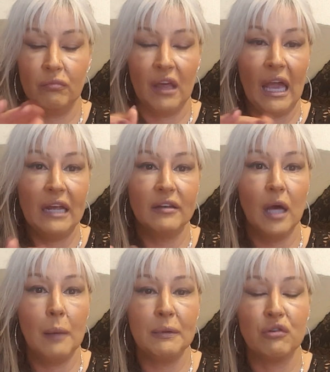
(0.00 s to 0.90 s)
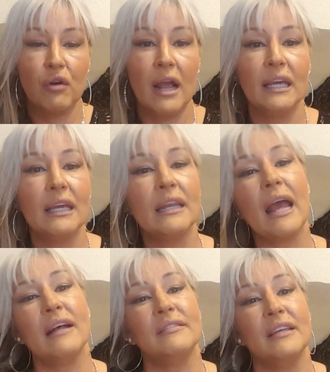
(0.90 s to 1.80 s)
caked up and draggy and
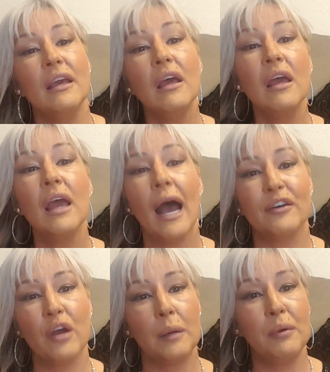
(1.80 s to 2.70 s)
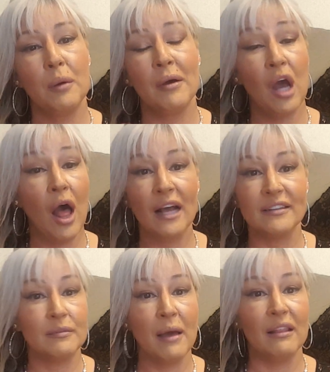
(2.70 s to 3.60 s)
nasty. I tried to put it in my car. I
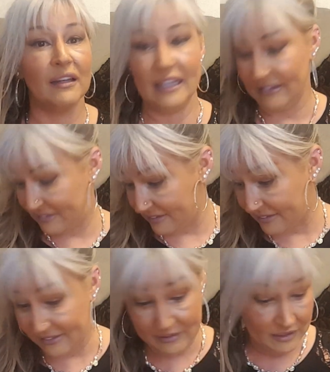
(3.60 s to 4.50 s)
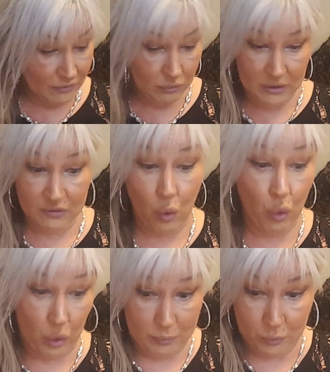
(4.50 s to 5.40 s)
could smell it. It's
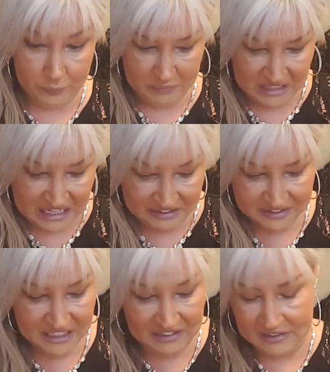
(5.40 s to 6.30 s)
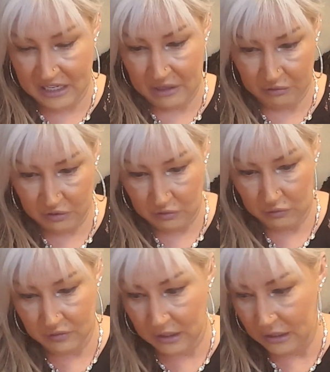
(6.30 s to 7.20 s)
horrible. And it stinks now, too.
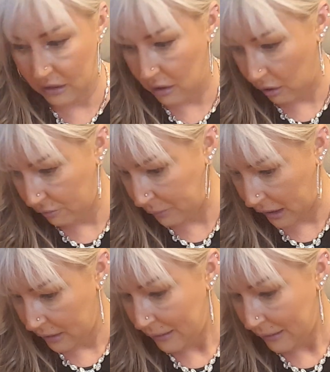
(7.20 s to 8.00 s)
So I need to get it off my